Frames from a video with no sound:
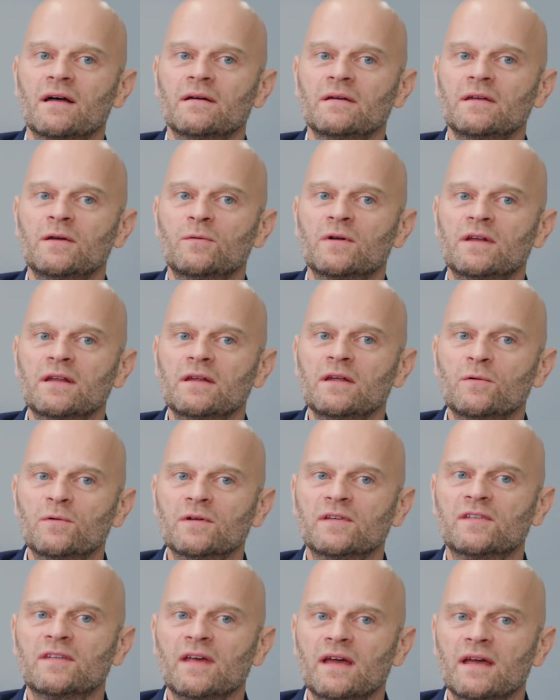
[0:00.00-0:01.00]
you
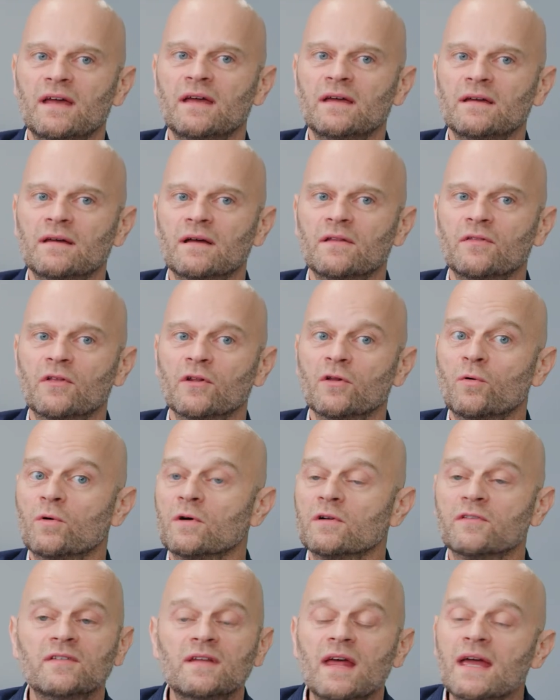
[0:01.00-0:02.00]
would say the
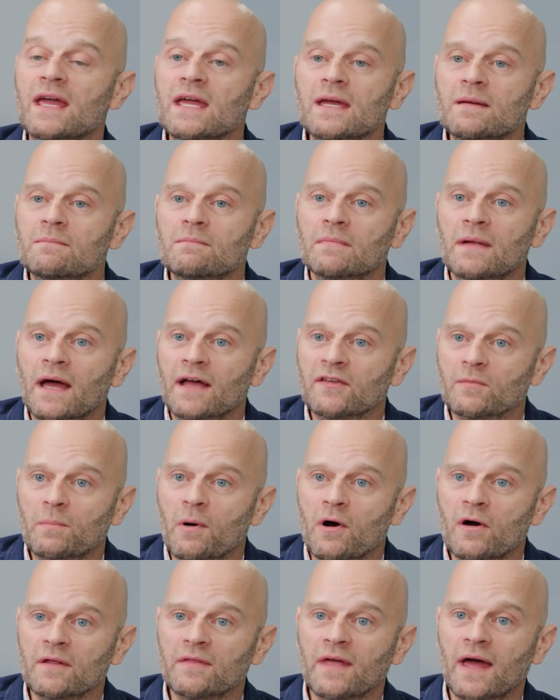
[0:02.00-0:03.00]
Lord's name as a
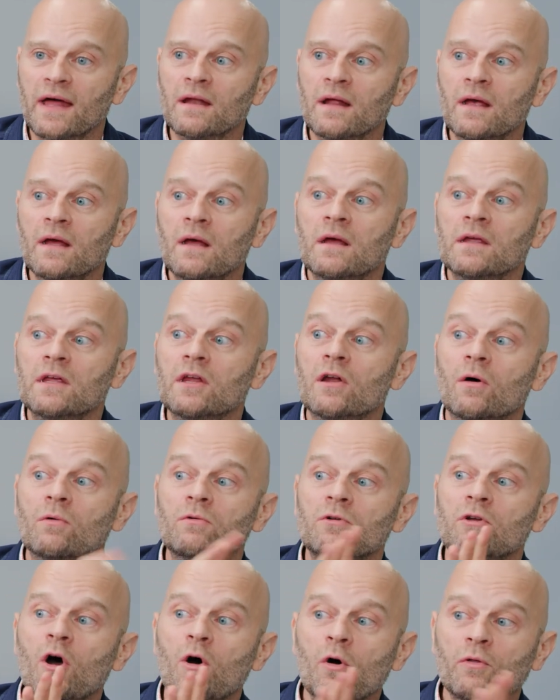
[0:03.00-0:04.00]
part of that.
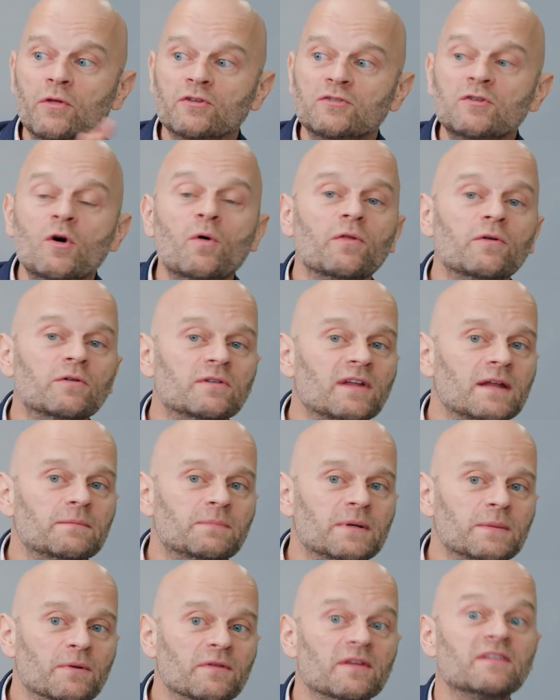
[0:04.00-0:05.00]
No, there's no other
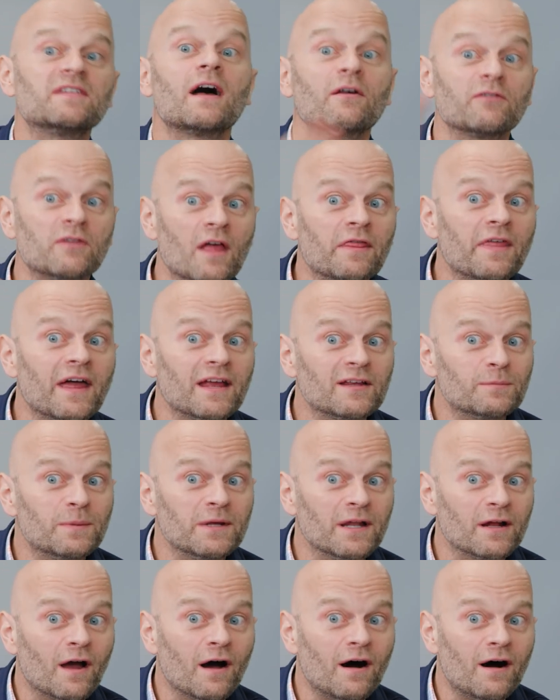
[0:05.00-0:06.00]
dead people in this house. Thanks
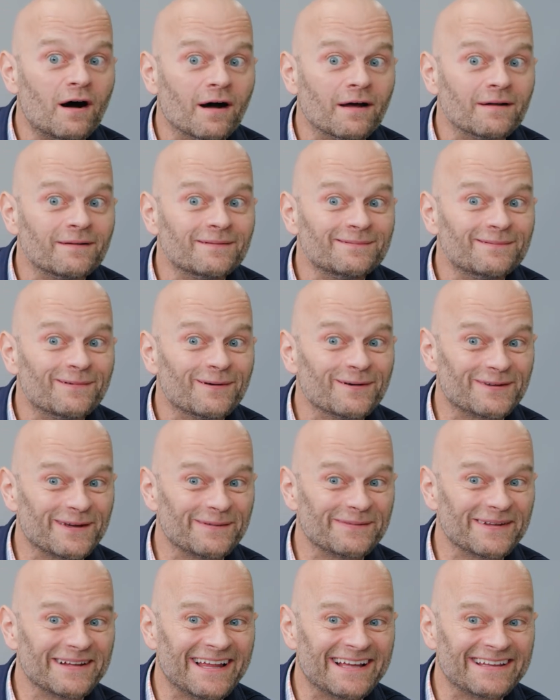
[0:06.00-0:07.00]
be to God, or
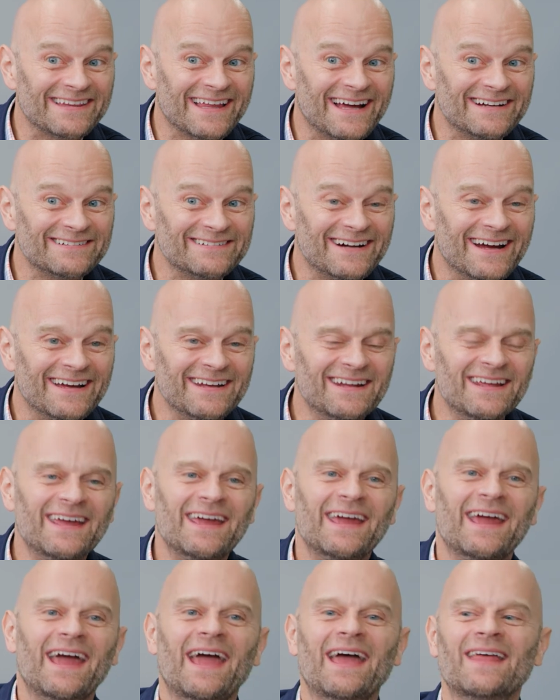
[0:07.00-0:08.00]
something like that, right? Mm-hmm.
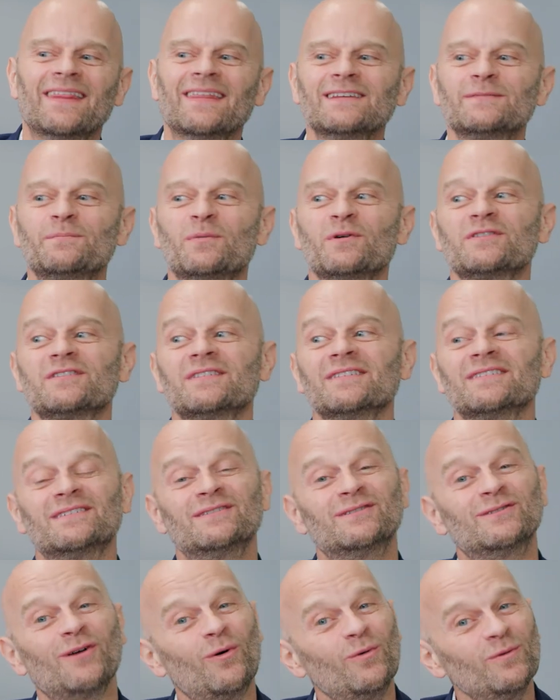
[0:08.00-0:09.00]
And this person says,
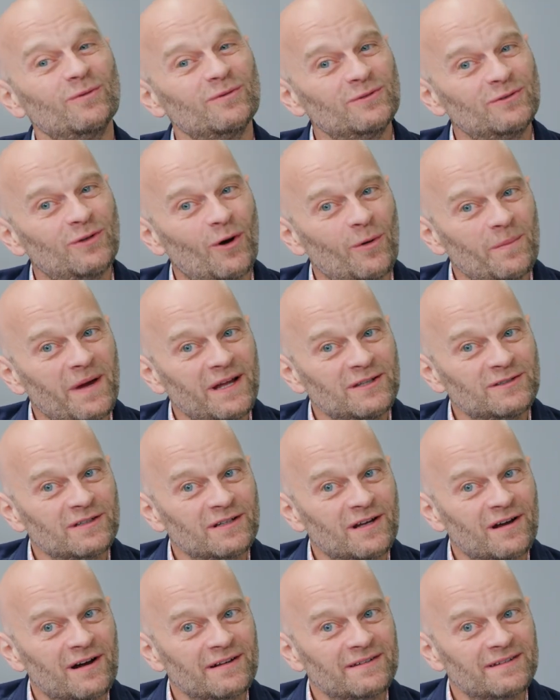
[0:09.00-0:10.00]
don't
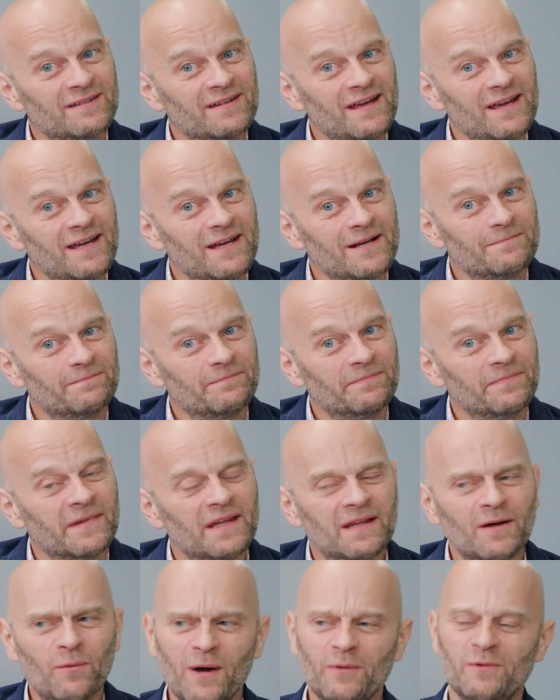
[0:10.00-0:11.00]
mention God's name.
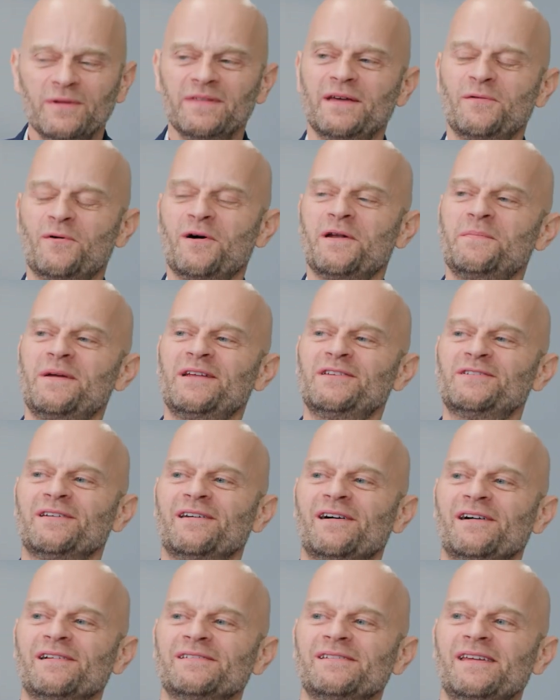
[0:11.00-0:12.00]
Why wouldn't they want to mention
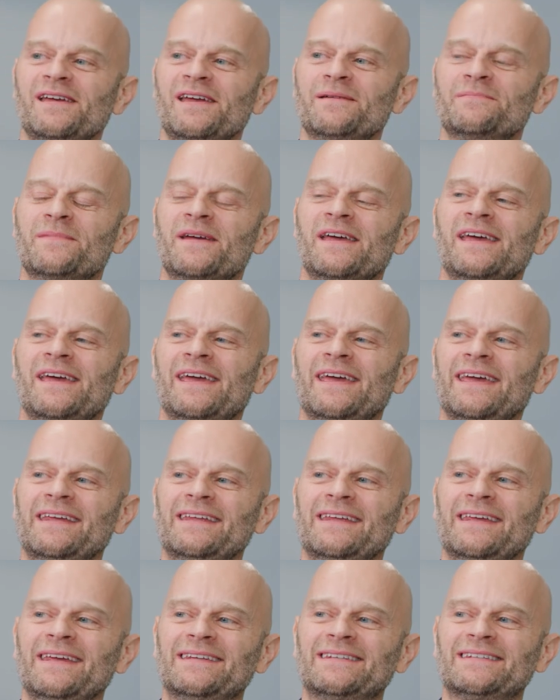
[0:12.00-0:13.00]
God's name?
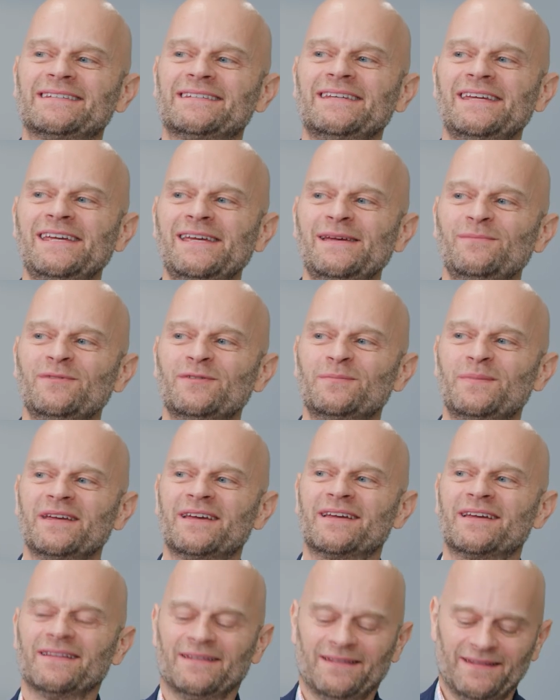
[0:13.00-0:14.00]
It seems
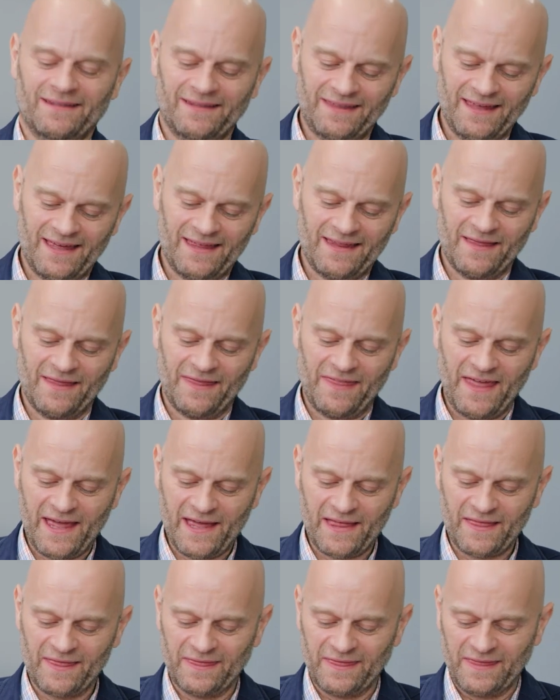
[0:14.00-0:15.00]
that
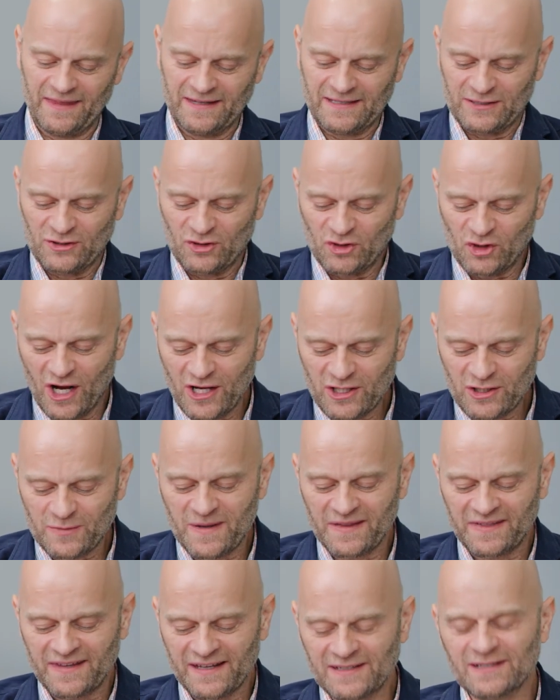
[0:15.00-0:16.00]
this
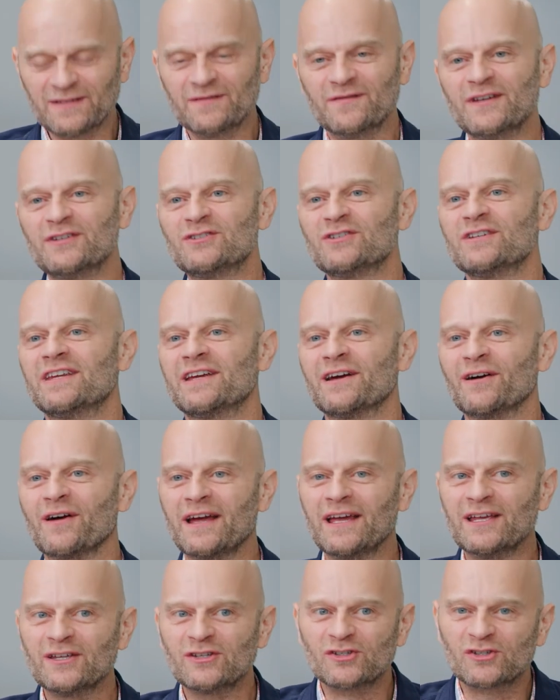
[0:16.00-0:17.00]
judgment that's envisioned here
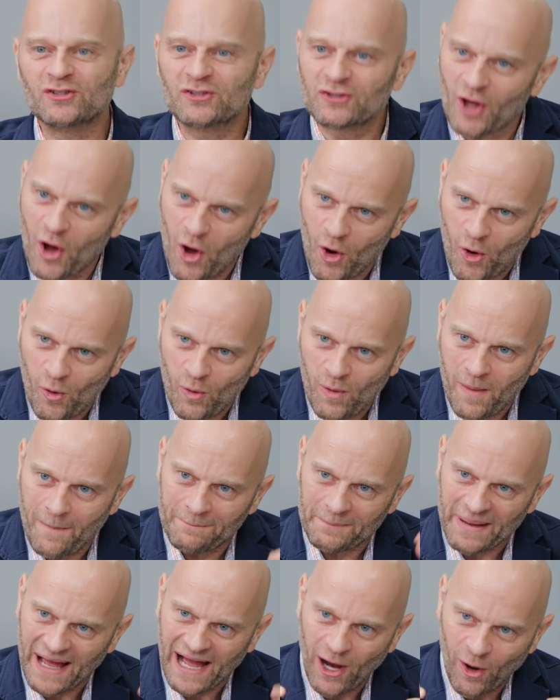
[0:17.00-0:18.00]
is so
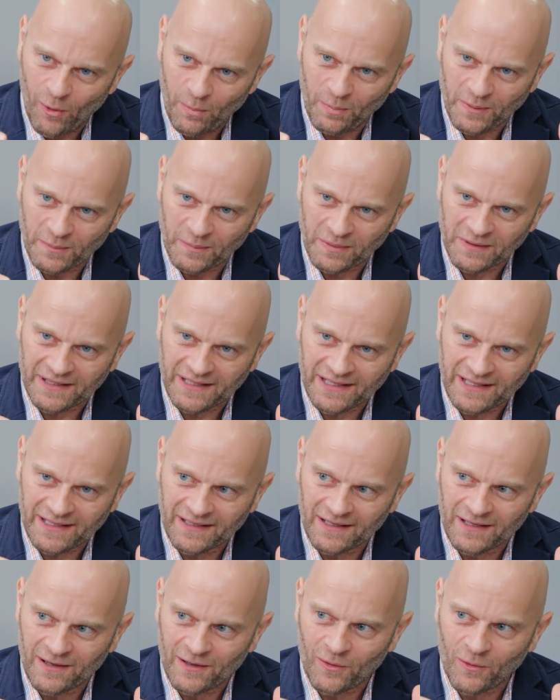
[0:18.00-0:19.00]

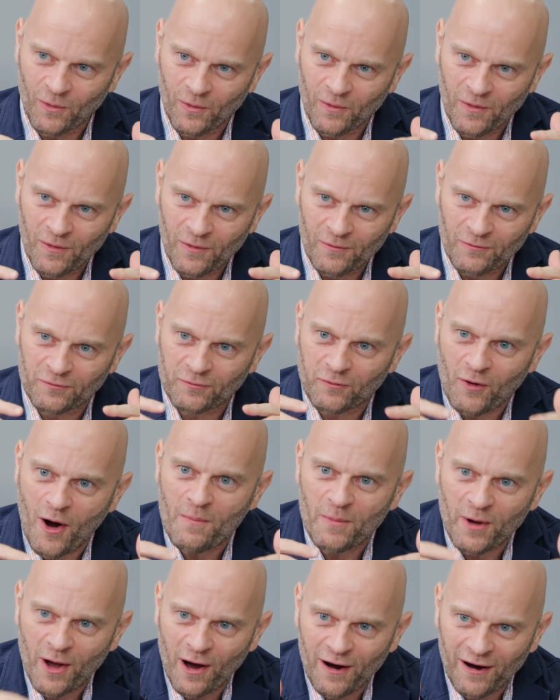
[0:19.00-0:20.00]
palpably
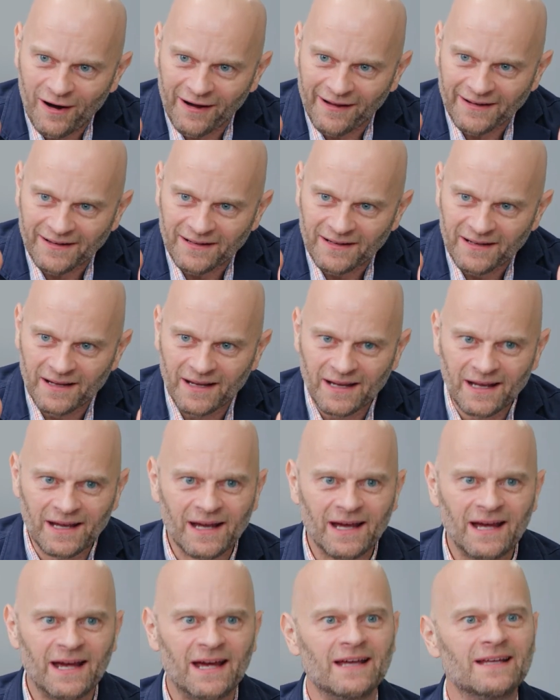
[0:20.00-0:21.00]
from God
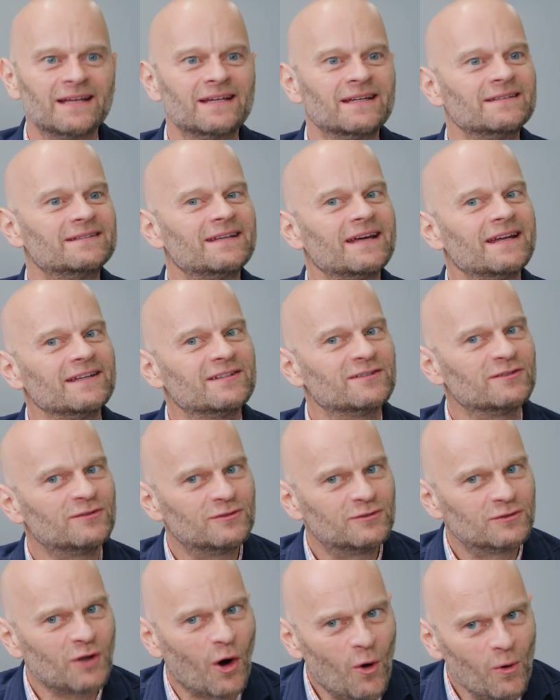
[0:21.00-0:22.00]
that it's
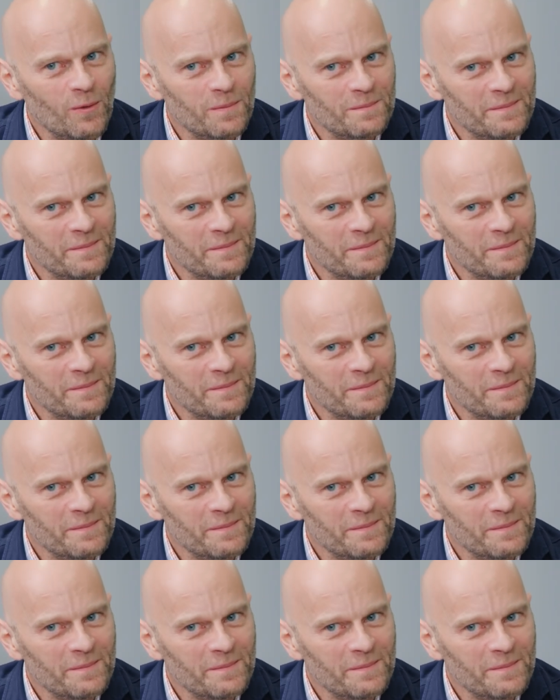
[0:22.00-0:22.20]
don't